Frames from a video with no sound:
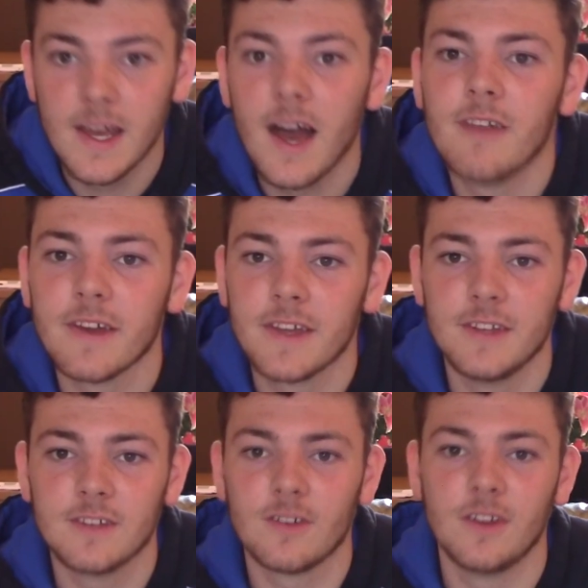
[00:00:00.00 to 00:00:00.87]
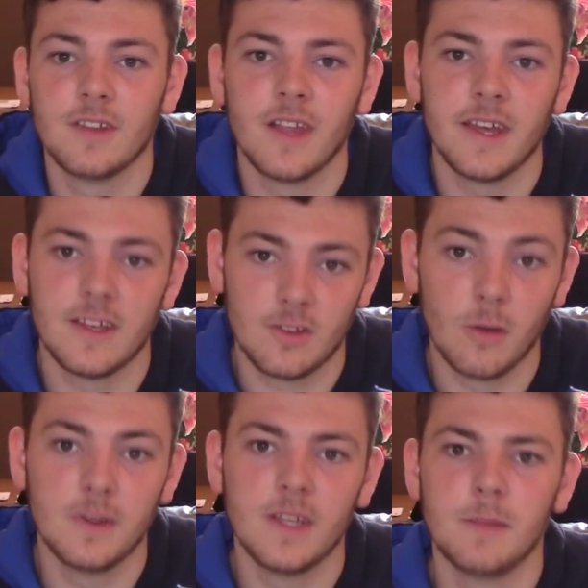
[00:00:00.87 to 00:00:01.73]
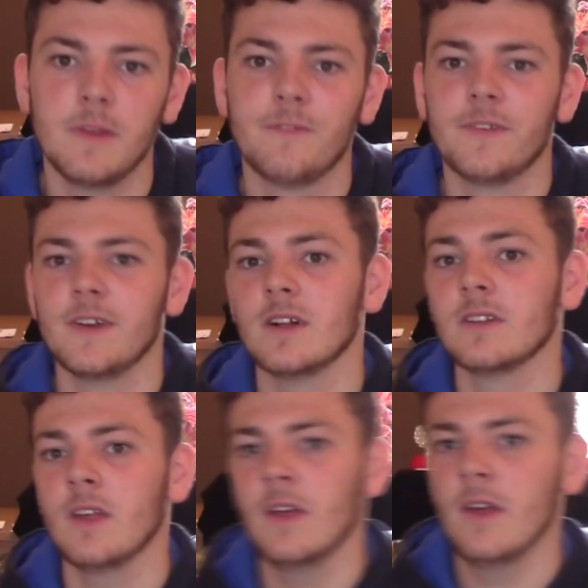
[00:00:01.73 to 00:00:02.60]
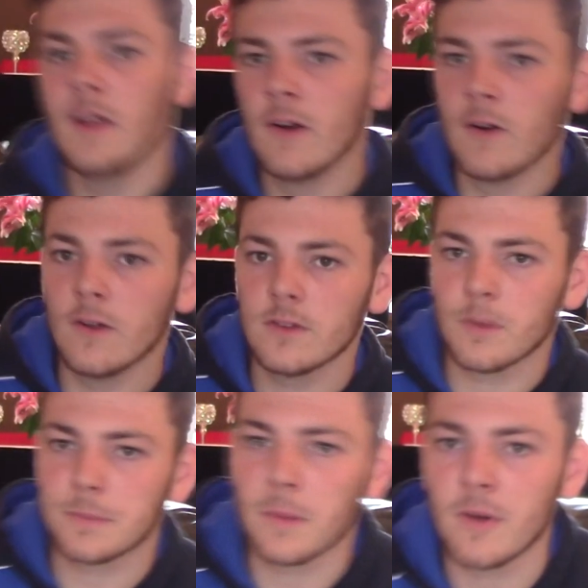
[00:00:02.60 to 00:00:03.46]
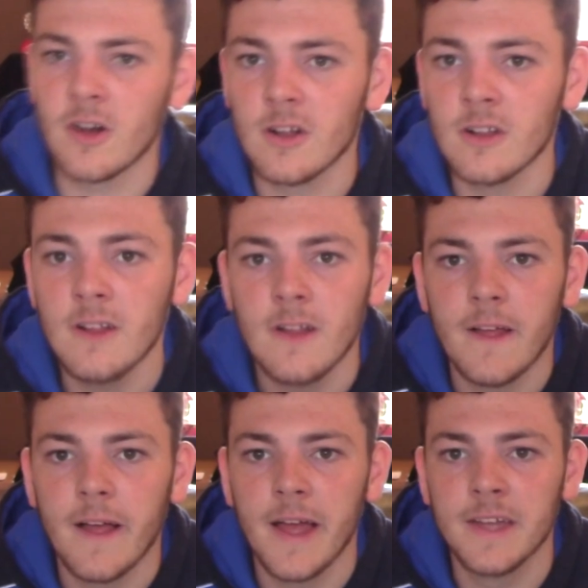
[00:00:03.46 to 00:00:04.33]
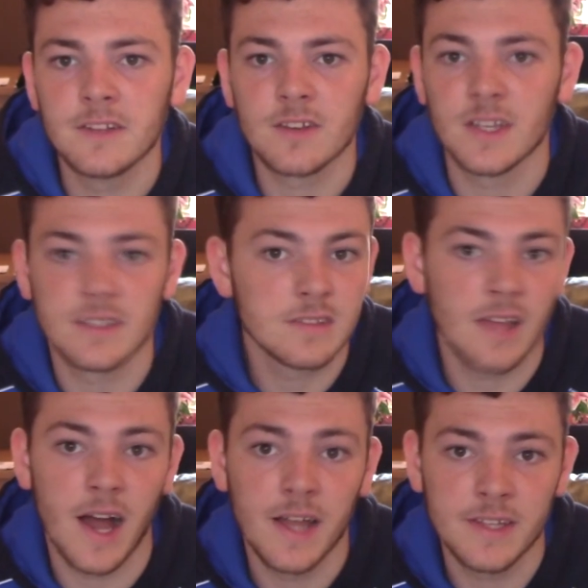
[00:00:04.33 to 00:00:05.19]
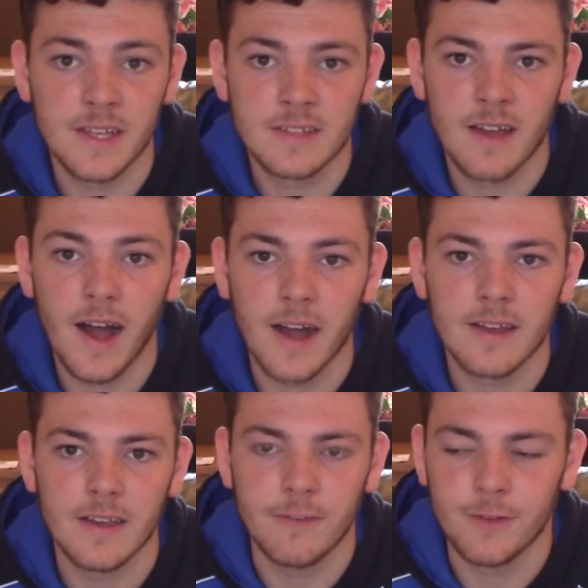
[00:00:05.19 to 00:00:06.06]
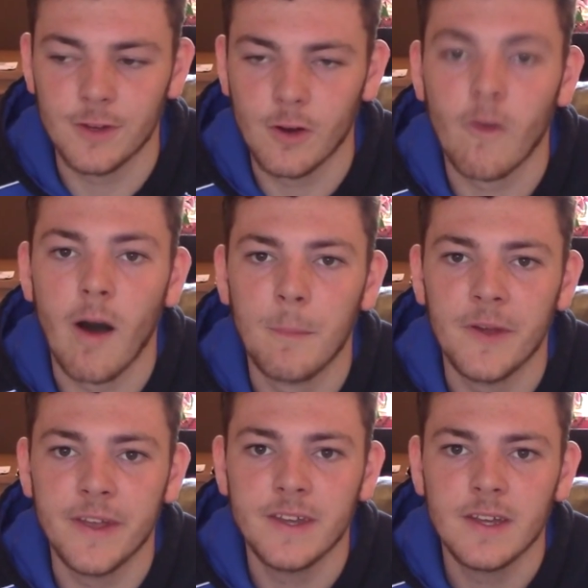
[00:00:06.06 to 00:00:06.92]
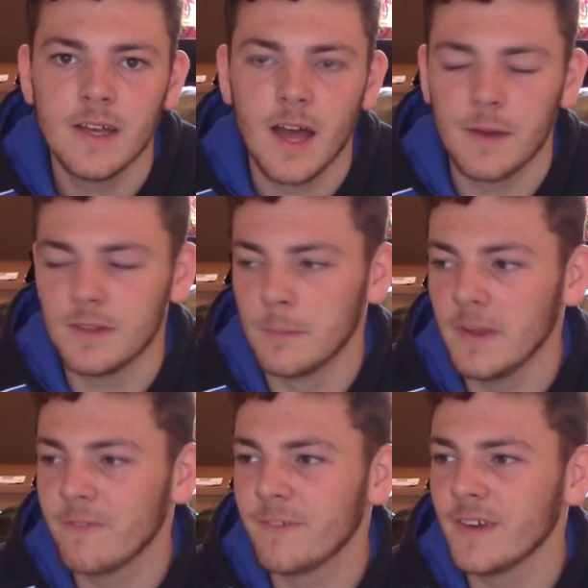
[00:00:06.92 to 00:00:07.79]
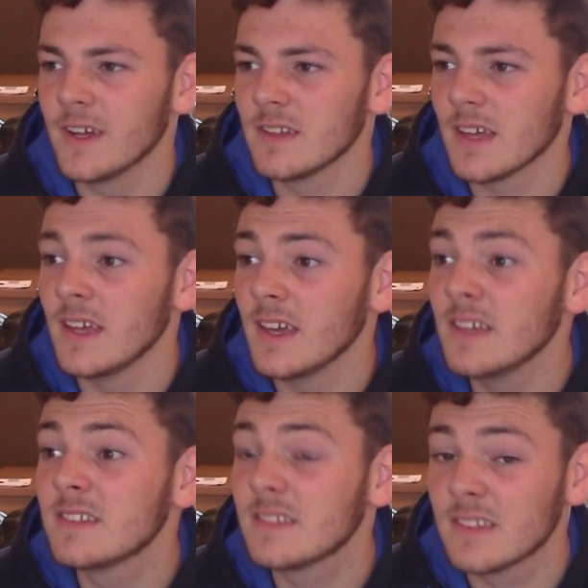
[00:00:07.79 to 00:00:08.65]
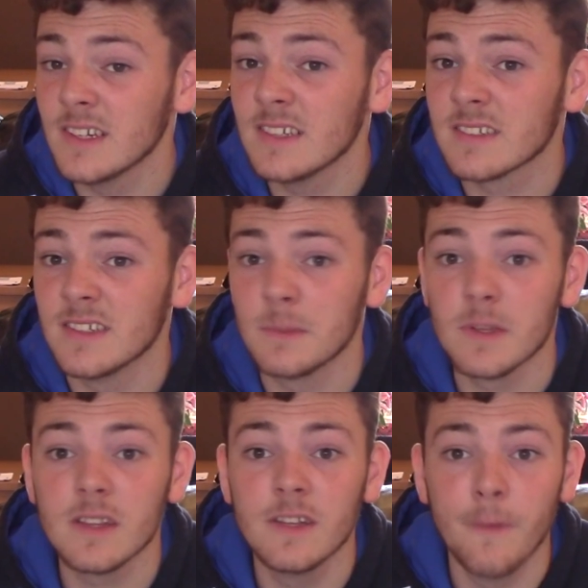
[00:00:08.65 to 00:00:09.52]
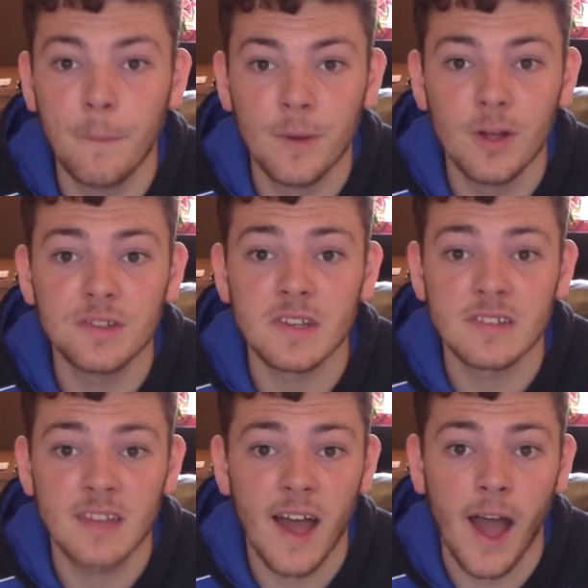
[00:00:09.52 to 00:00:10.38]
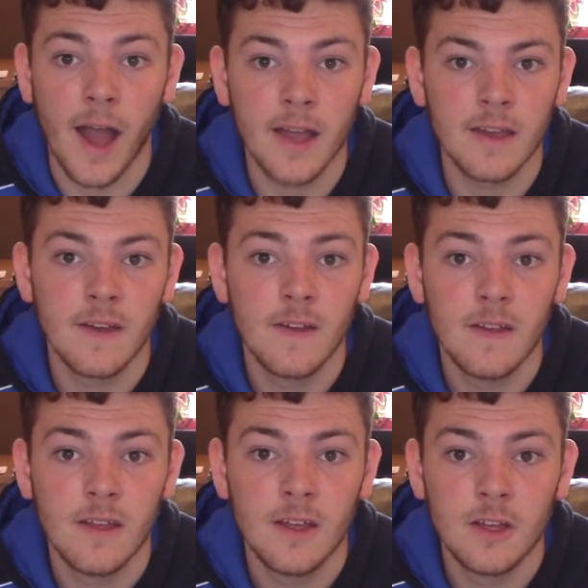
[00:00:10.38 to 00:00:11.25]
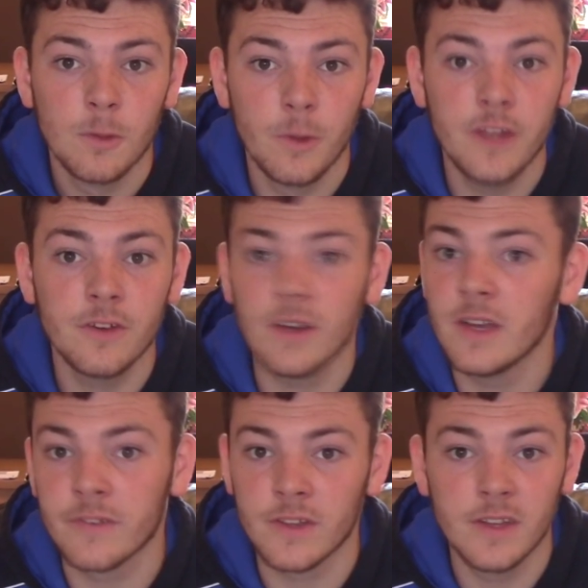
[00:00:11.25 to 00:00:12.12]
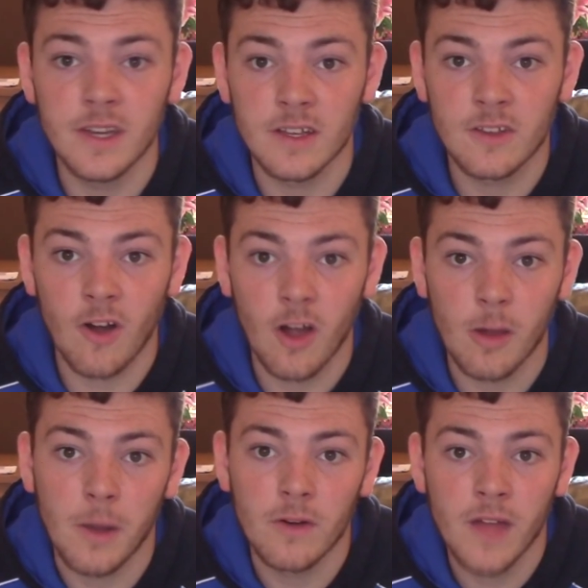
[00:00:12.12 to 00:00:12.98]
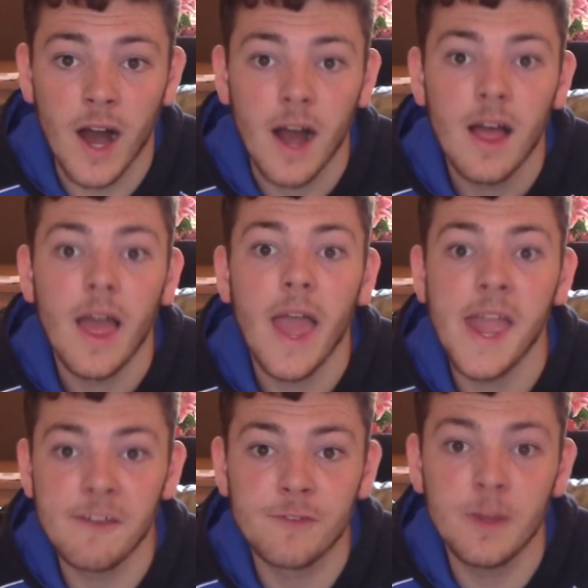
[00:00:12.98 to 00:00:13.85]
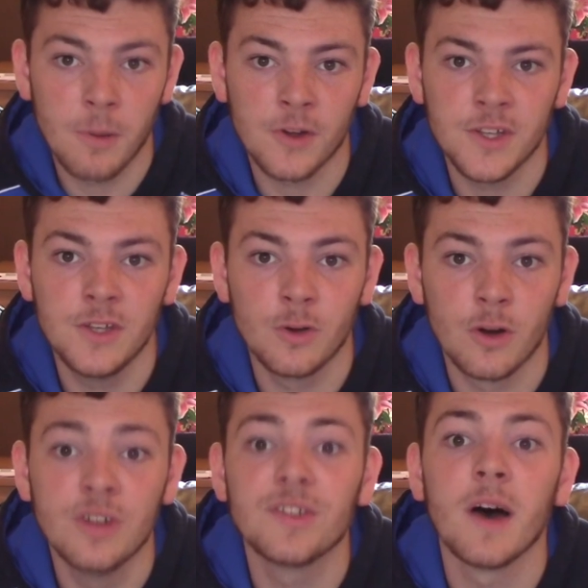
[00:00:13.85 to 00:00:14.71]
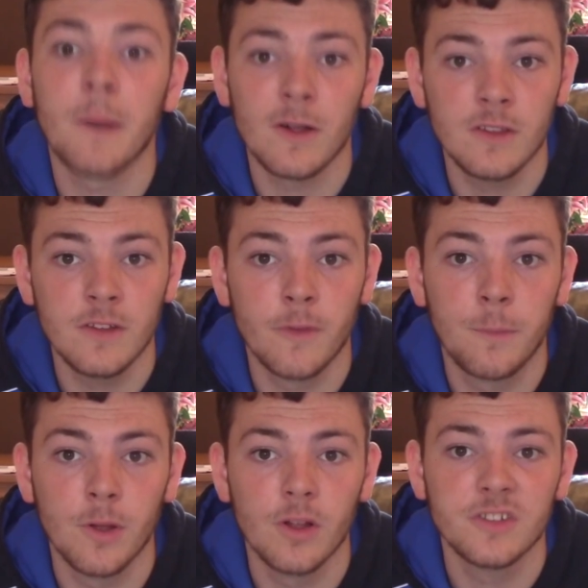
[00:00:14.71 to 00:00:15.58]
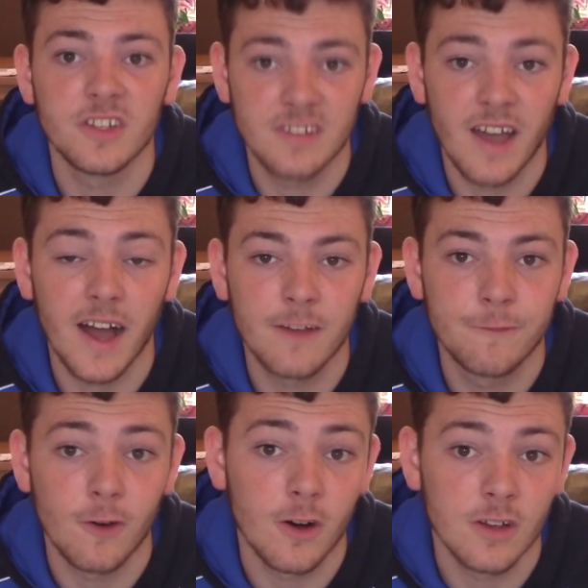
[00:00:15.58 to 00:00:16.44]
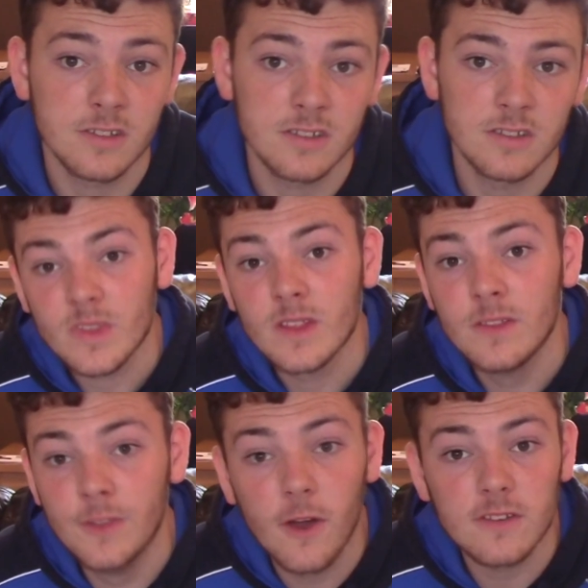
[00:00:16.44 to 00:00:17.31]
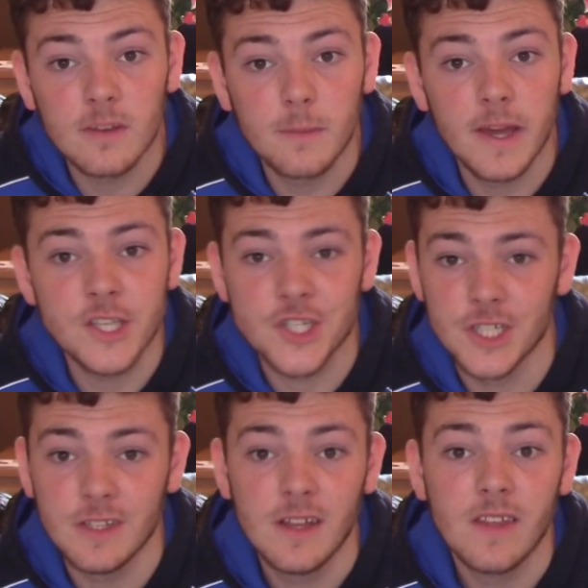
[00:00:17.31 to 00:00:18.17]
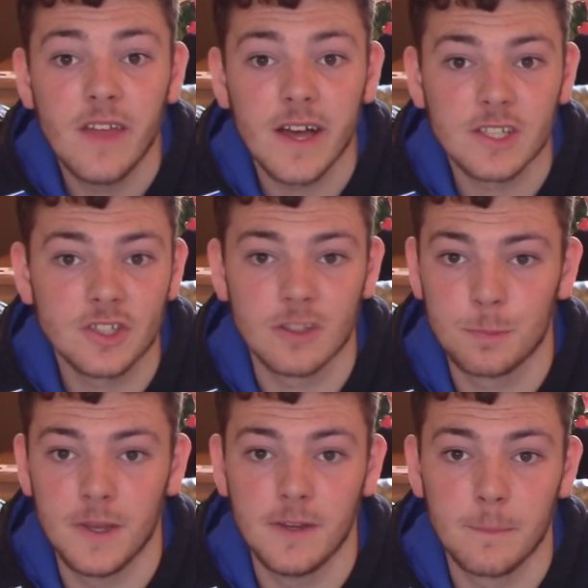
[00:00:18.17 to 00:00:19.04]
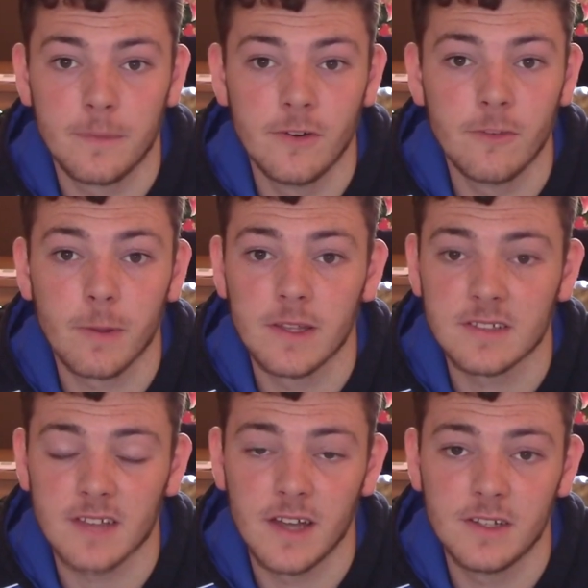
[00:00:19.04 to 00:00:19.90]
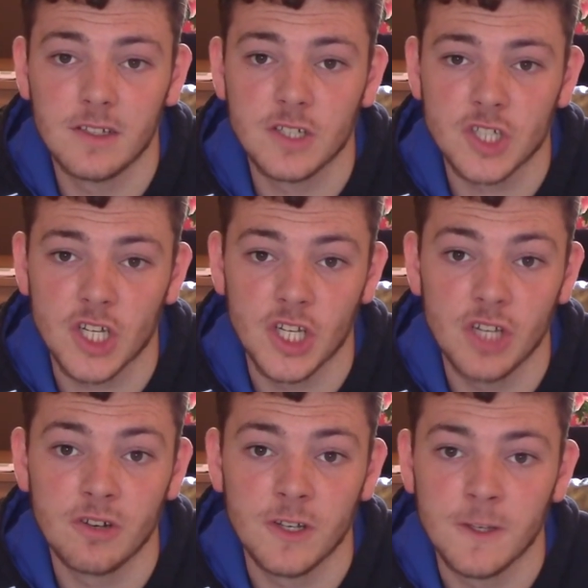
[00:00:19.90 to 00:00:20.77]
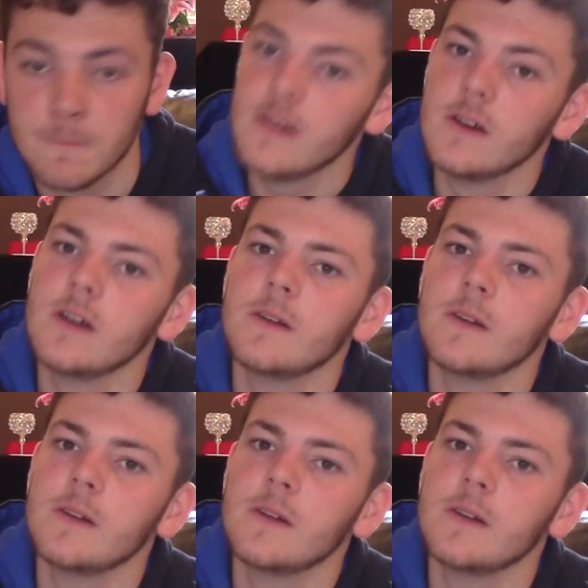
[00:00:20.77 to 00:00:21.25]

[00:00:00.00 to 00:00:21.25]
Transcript: I reckon he's going to like dominate the midfield, hold up the ball, and he's going to start the attack, if you know what I mean. I mean, the midfield, it is decent, but Liverpool's attack, we don't even need to talk about that. Everybody knows about Liverpool's attack force. Not to mention, that's just been improved by the signing of Shaqiri.